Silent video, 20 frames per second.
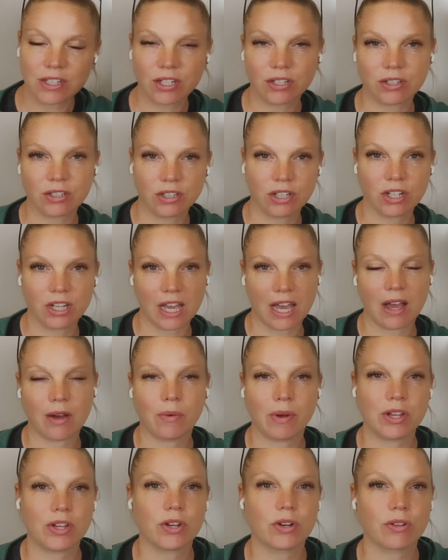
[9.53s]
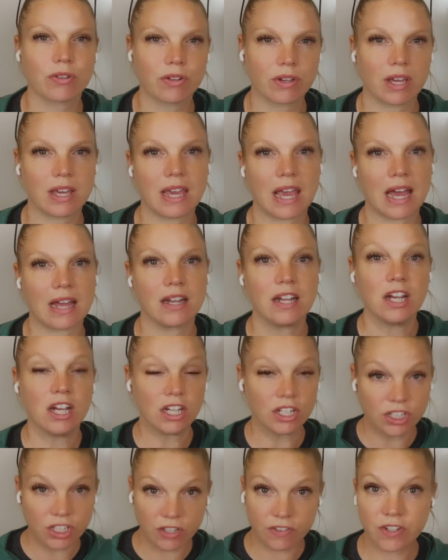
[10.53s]
to look at when you're looking at
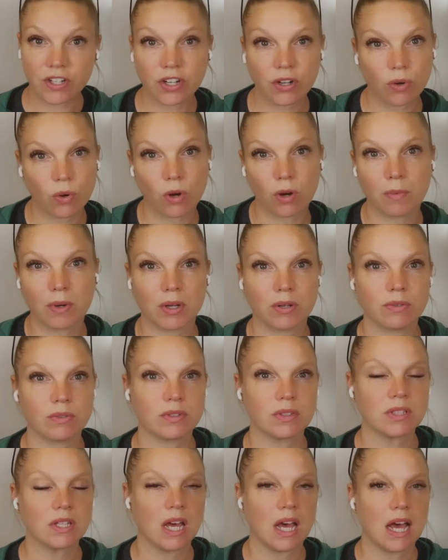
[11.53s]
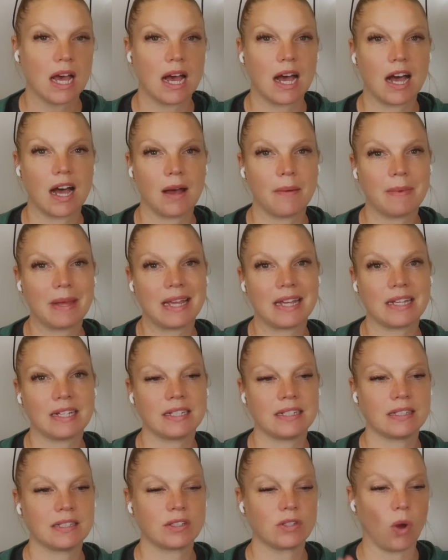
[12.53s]
shifting your hormones um,
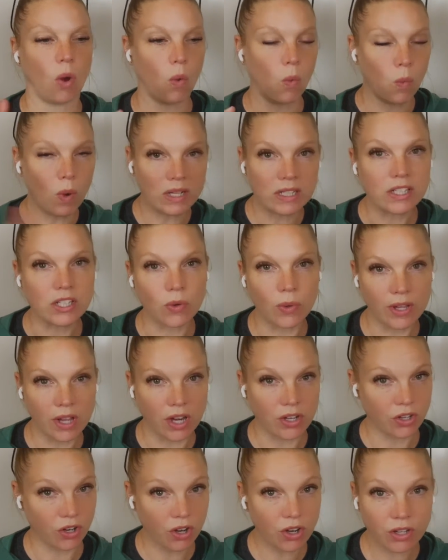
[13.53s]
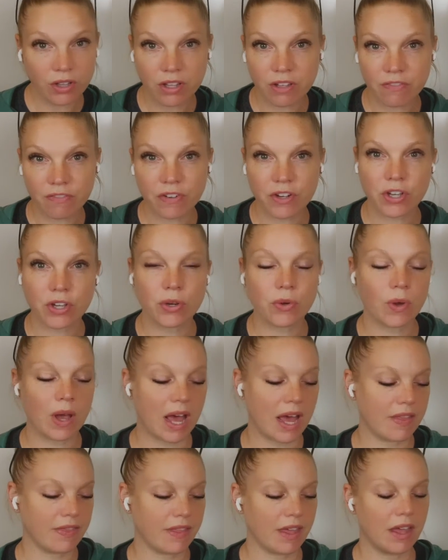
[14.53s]
is what's going on currently for you
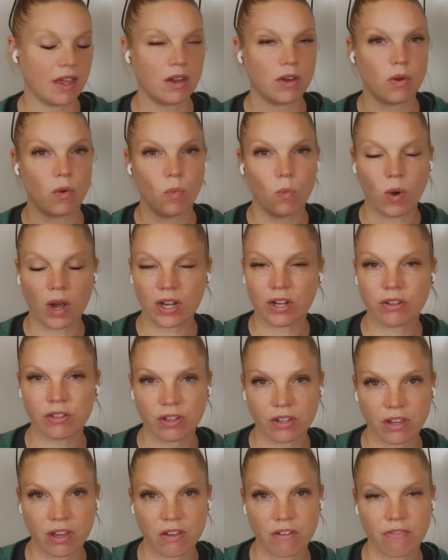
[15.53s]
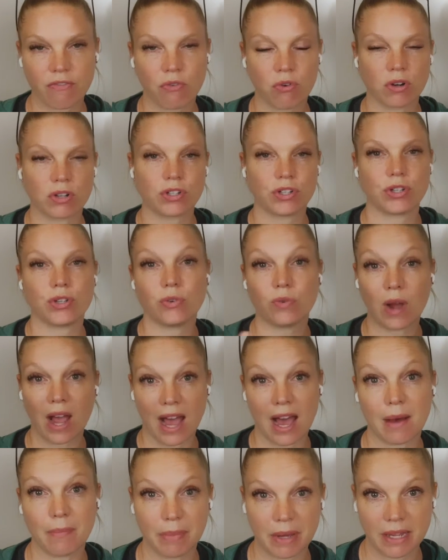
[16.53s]
and then what you're looking for to
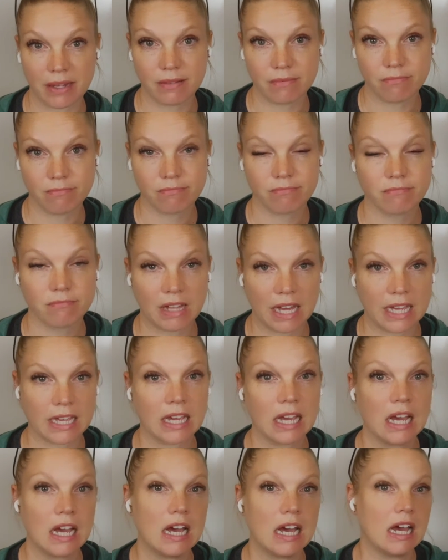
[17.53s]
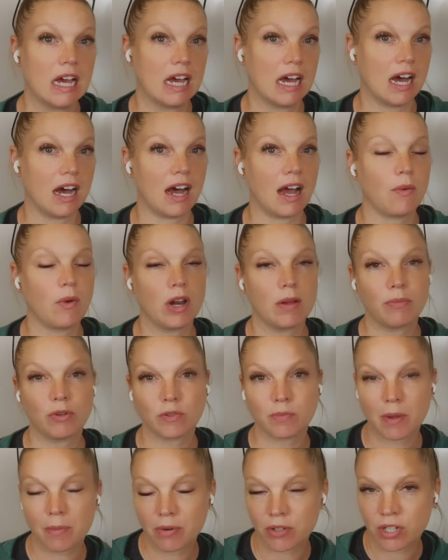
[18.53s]
happen. Like, uh, I want to
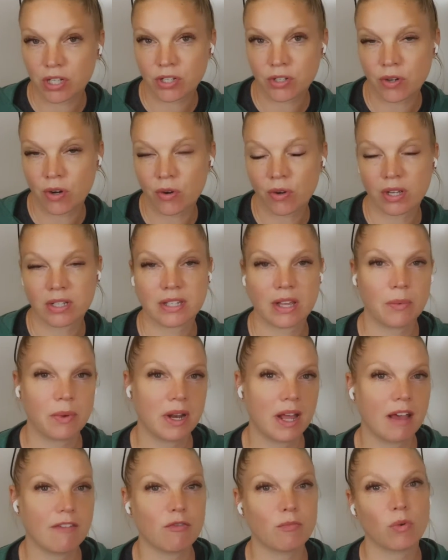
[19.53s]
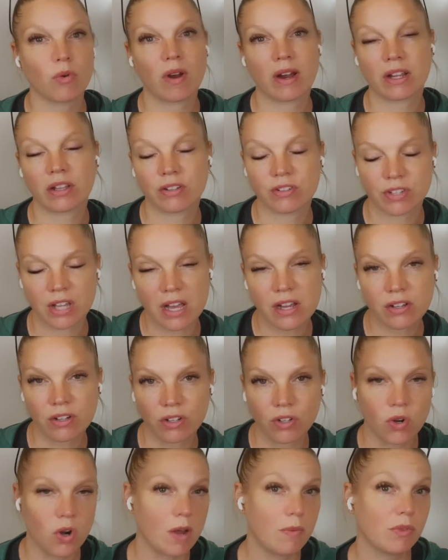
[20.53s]
boost my progesterone because I want to have a more regular cycle,
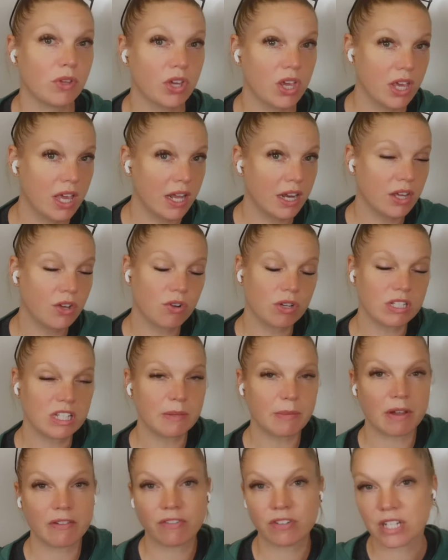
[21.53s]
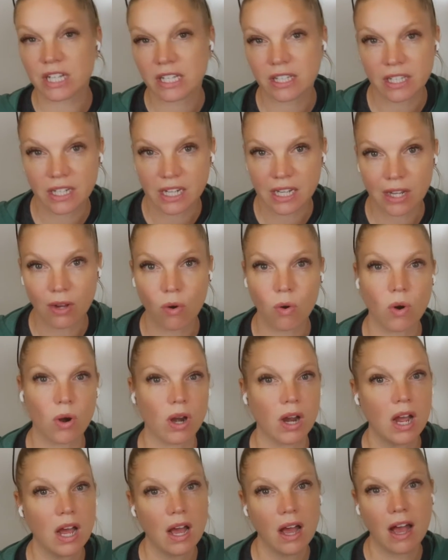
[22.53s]
or I'm looking at increasing my fertility,
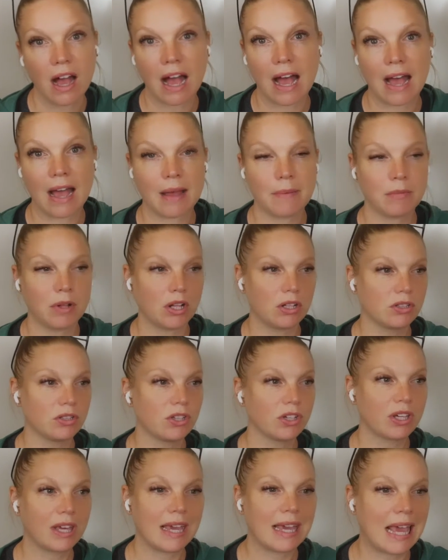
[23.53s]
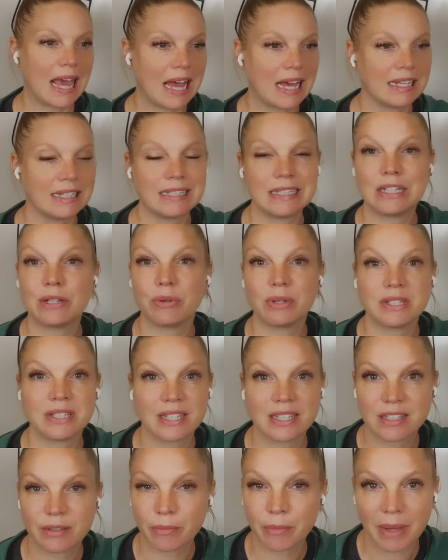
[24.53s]
or I'm looking at
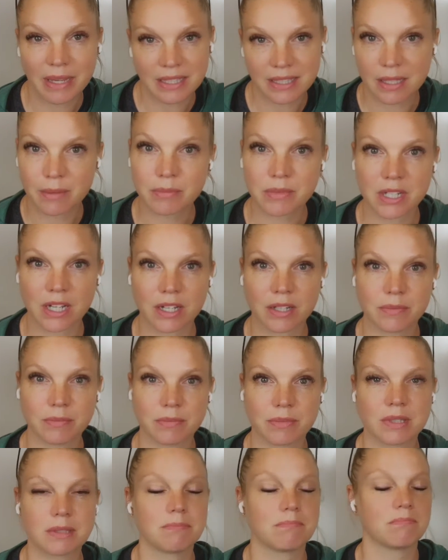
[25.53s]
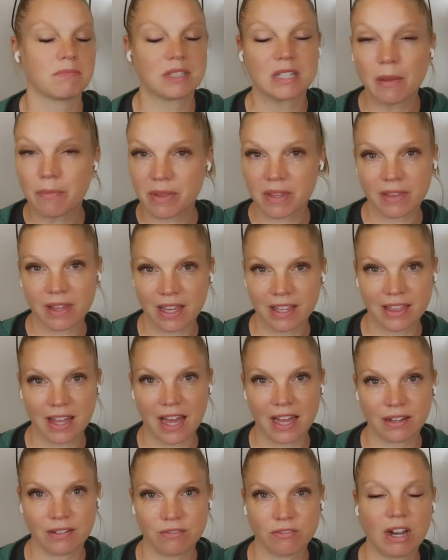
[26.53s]
decreasing some of my symptoms something like
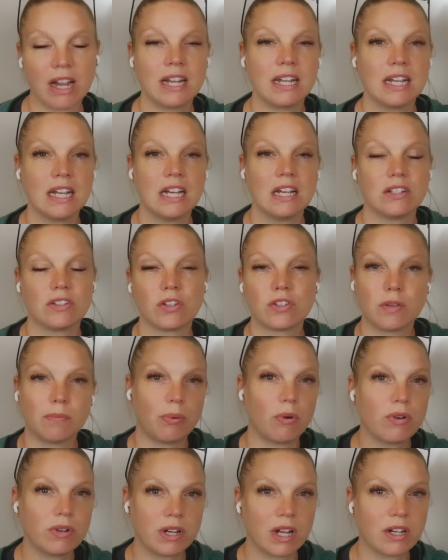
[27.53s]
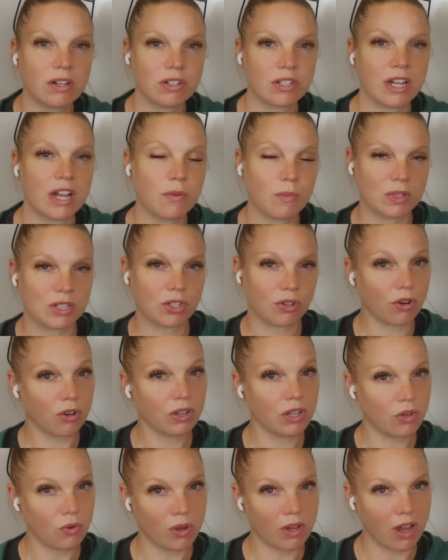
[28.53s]
that, right? So it's important to understand what's
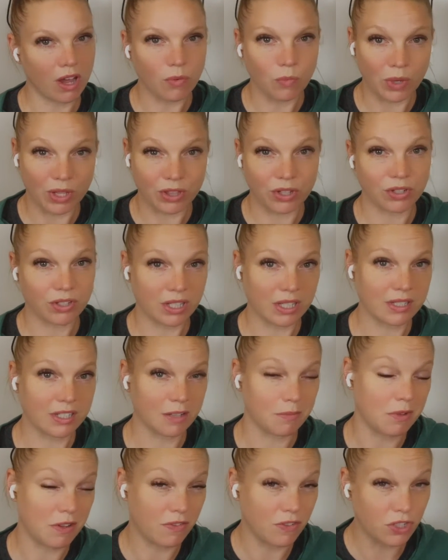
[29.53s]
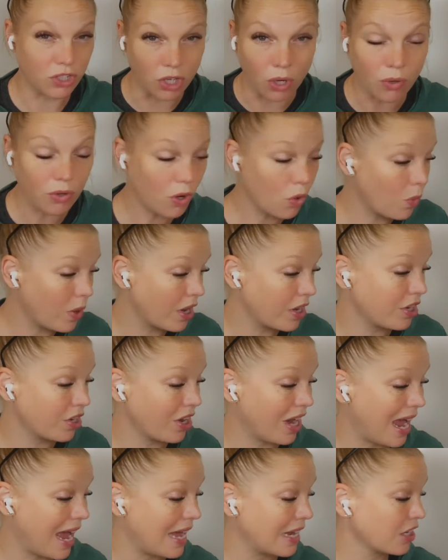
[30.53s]
currently going on with your system. And if you don't know where
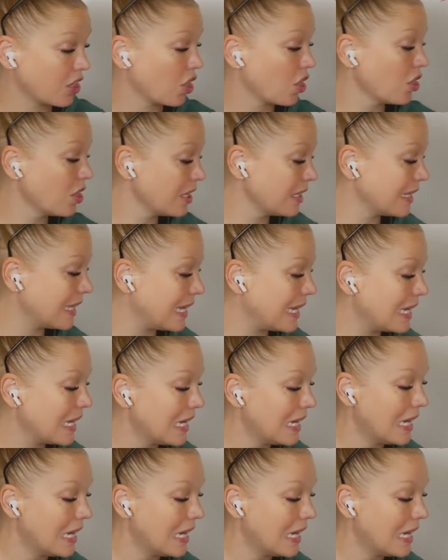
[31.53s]
you're at currently,